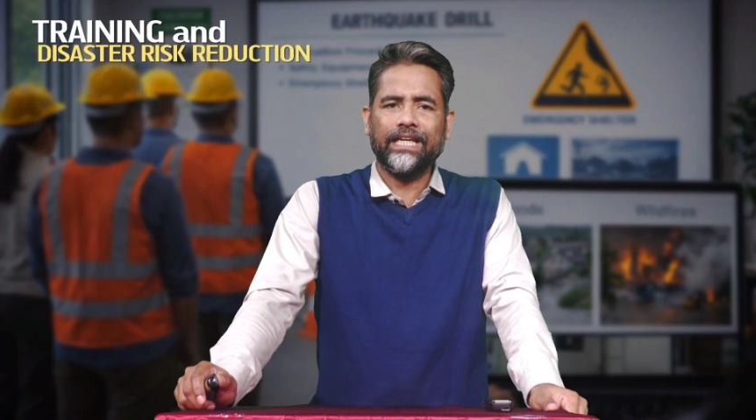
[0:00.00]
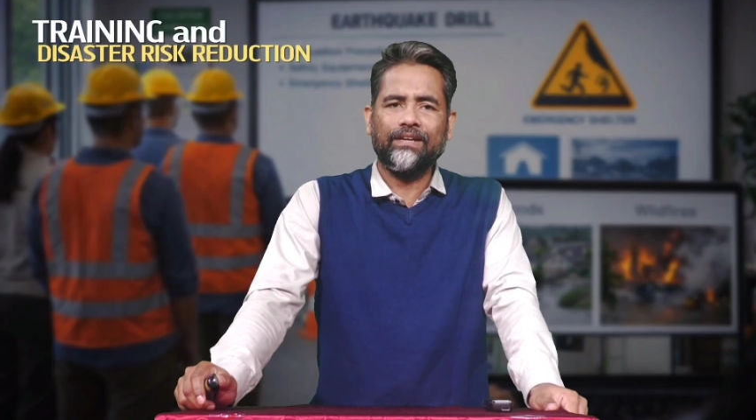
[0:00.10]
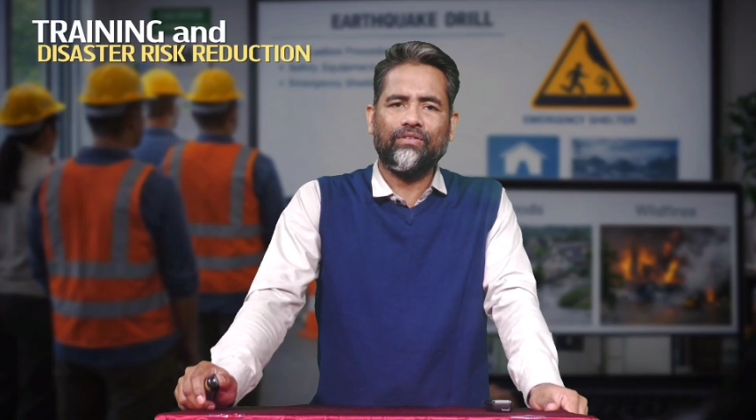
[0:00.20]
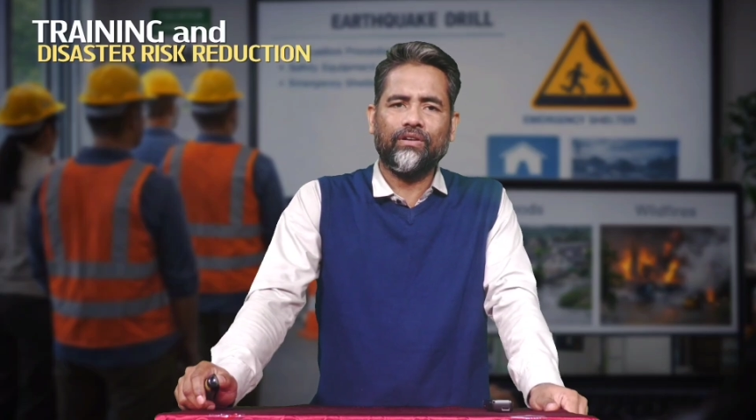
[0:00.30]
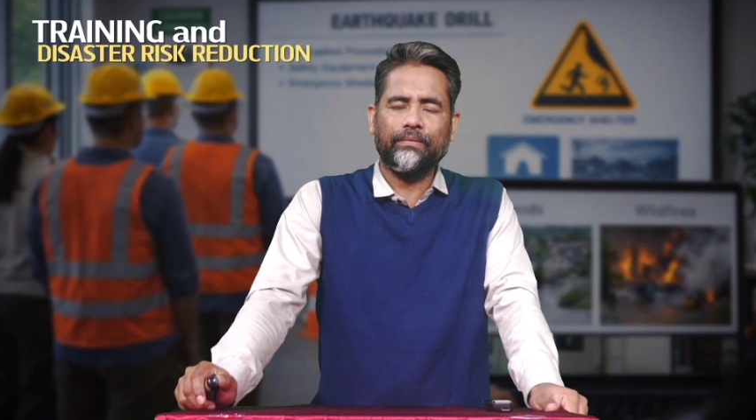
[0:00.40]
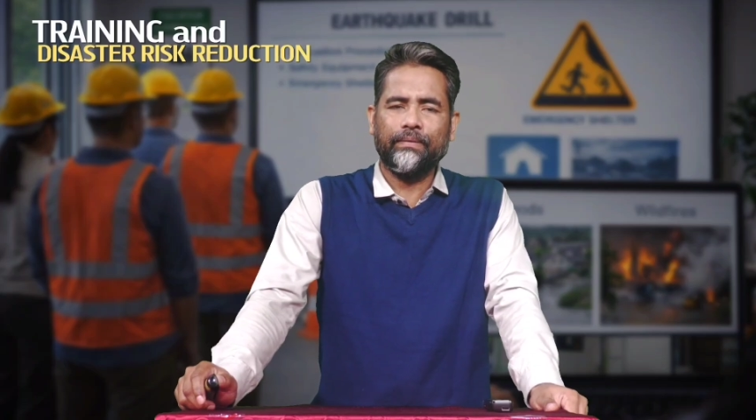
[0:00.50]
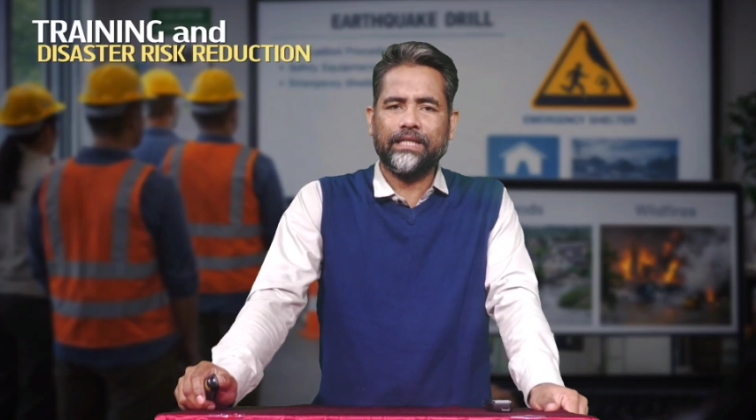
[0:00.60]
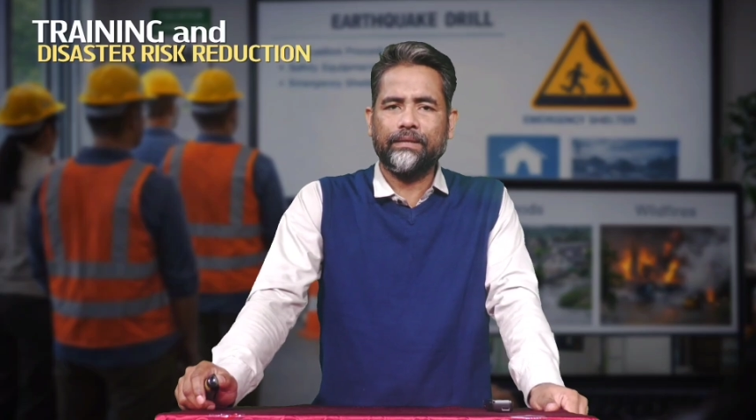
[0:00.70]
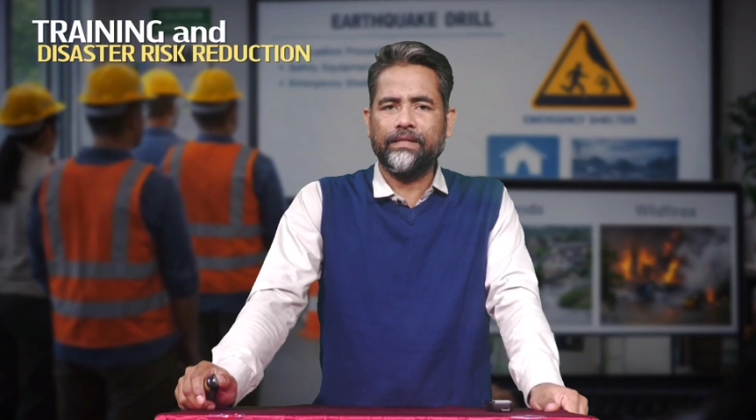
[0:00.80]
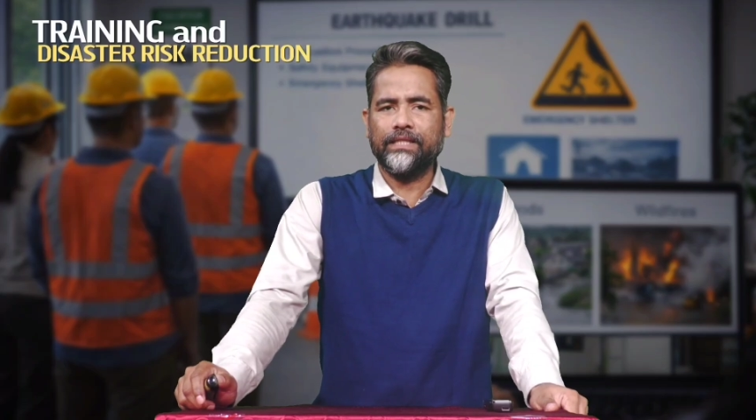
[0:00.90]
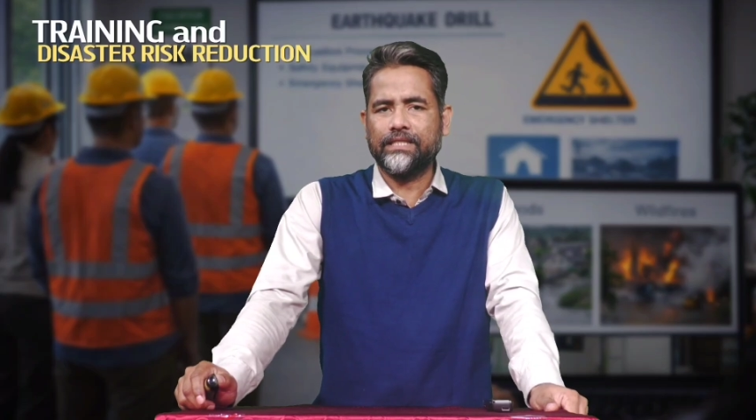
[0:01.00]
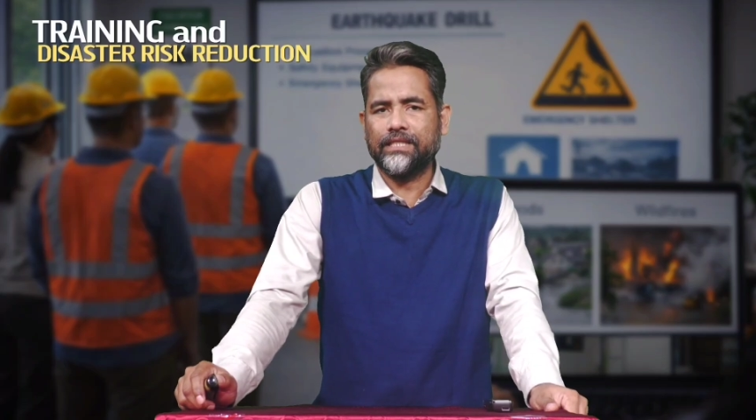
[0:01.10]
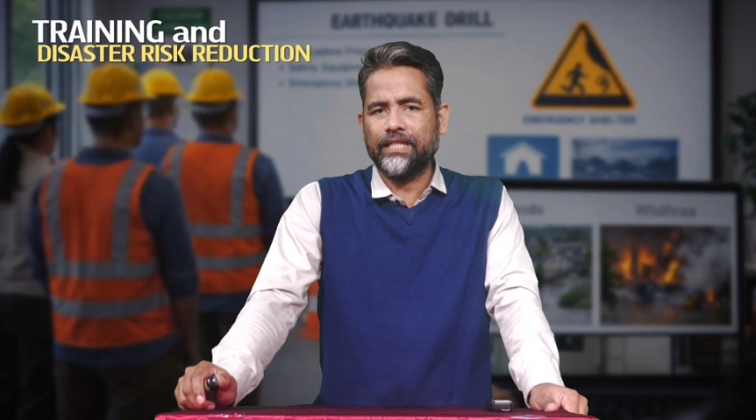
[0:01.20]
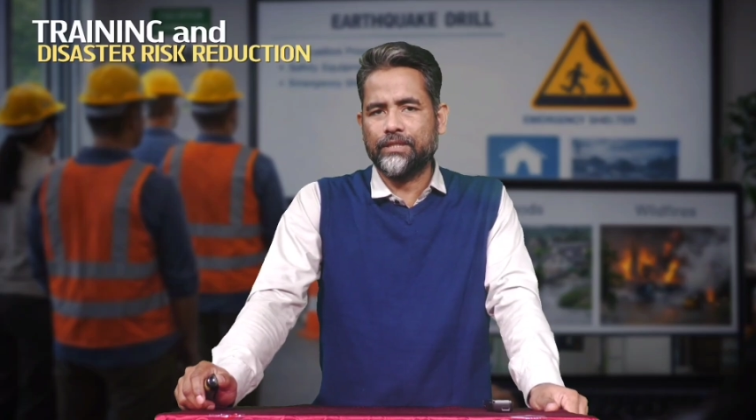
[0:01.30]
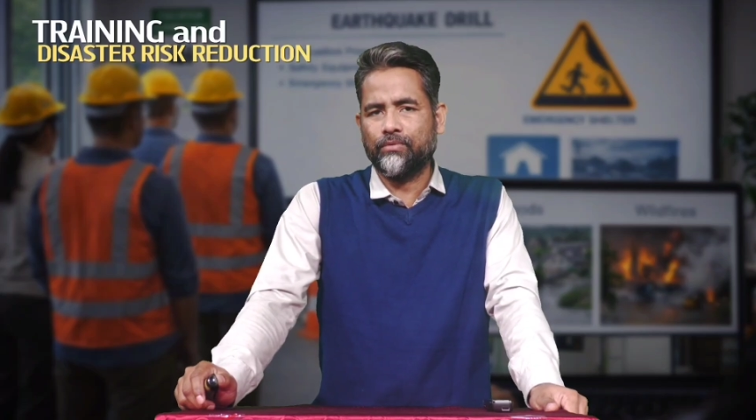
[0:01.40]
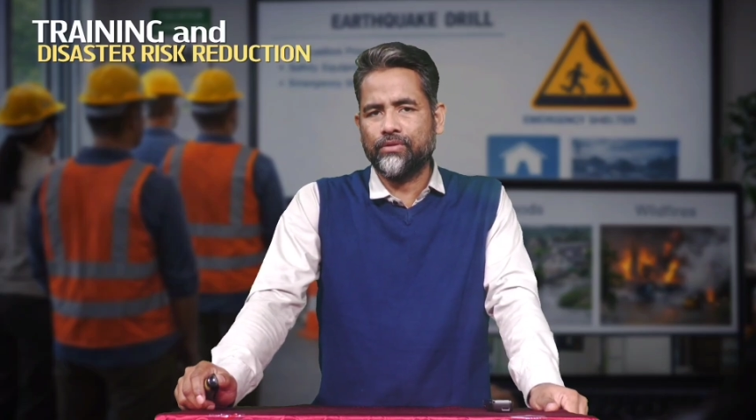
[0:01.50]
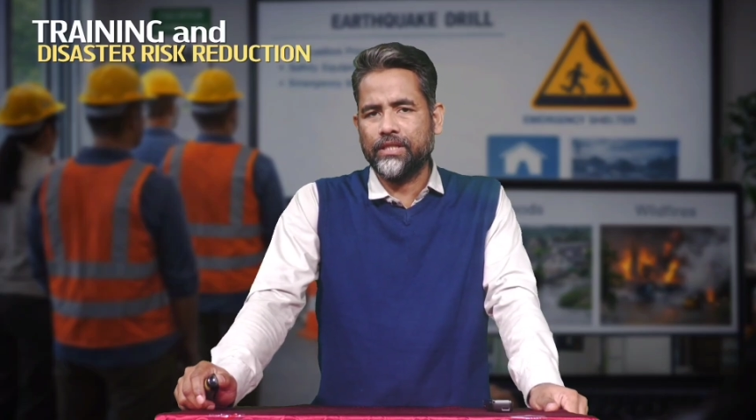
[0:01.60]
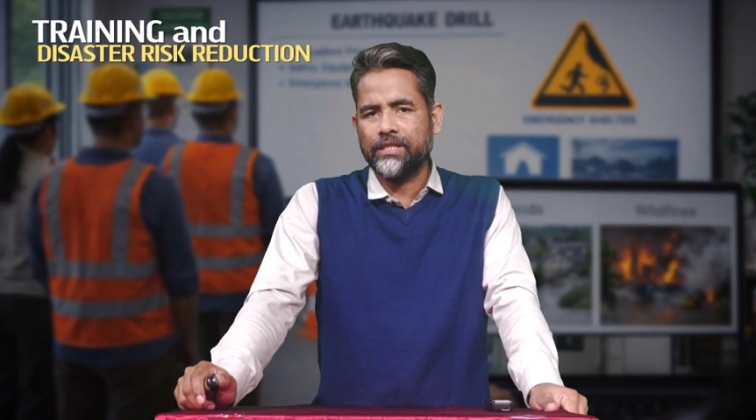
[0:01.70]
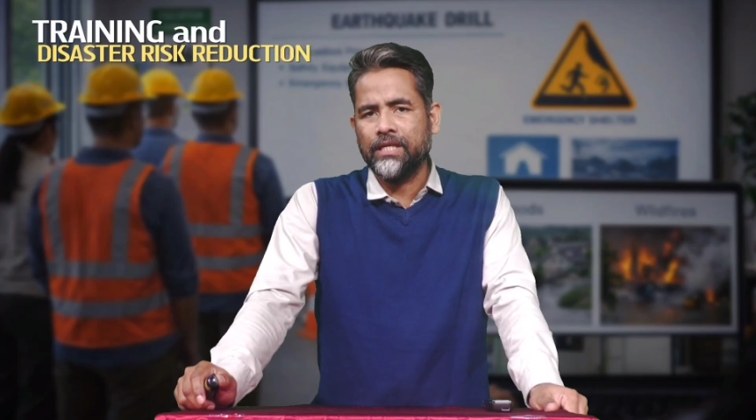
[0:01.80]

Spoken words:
for effective disaster responses,